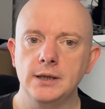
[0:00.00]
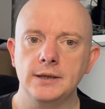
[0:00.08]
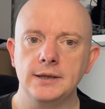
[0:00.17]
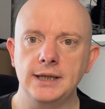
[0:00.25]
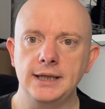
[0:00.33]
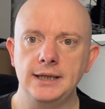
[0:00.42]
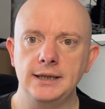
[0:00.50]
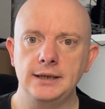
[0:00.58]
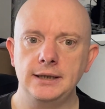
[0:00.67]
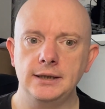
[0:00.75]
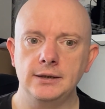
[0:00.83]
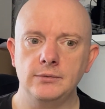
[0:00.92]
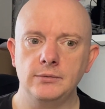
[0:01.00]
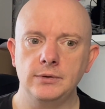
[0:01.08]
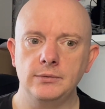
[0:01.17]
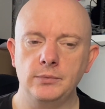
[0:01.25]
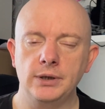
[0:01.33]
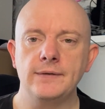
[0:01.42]

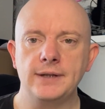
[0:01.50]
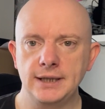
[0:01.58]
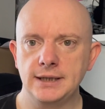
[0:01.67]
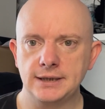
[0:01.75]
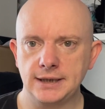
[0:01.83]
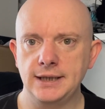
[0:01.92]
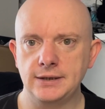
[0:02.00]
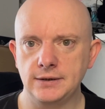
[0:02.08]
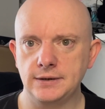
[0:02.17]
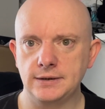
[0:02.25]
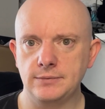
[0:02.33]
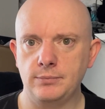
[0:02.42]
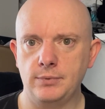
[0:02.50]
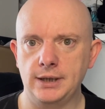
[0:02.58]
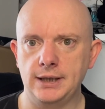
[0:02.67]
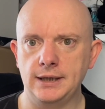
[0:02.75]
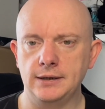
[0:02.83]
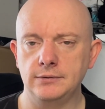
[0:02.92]
One of the English teachers
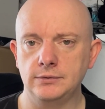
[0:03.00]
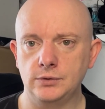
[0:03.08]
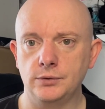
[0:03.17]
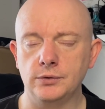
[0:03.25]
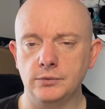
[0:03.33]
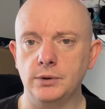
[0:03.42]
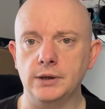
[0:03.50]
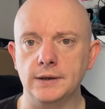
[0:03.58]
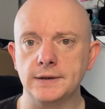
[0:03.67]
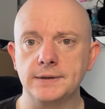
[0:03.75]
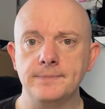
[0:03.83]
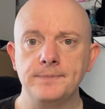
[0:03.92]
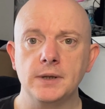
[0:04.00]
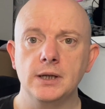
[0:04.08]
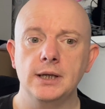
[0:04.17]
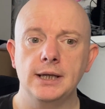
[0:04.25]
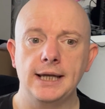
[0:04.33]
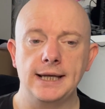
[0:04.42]
where Donna works
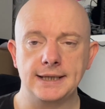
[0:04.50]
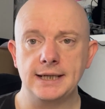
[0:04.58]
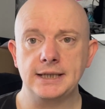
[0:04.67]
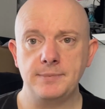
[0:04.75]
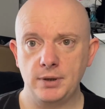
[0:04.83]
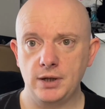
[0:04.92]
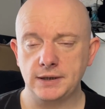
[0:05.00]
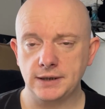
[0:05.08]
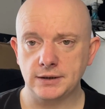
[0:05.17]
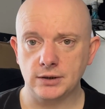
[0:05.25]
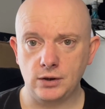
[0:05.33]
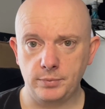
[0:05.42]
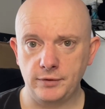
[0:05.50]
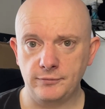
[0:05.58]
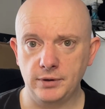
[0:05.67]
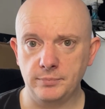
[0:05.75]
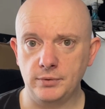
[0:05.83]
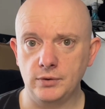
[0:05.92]
has actually purchased a copy of
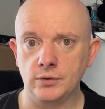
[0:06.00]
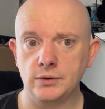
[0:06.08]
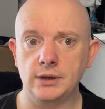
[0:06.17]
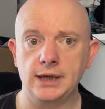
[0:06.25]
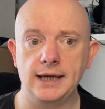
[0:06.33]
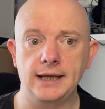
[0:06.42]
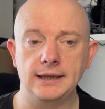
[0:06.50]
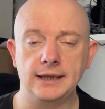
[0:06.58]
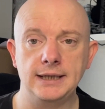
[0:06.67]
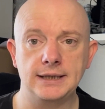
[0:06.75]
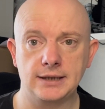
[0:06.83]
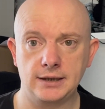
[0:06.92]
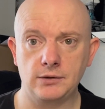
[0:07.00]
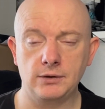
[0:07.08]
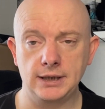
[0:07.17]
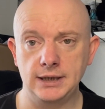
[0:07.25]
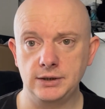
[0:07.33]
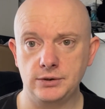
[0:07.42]
my book, and he's
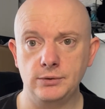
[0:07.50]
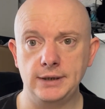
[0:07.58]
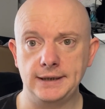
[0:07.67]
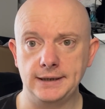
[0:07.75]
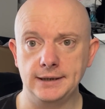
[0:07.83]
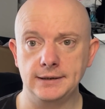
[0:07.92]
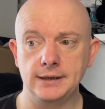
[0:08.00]
thoroughly enjoyed it.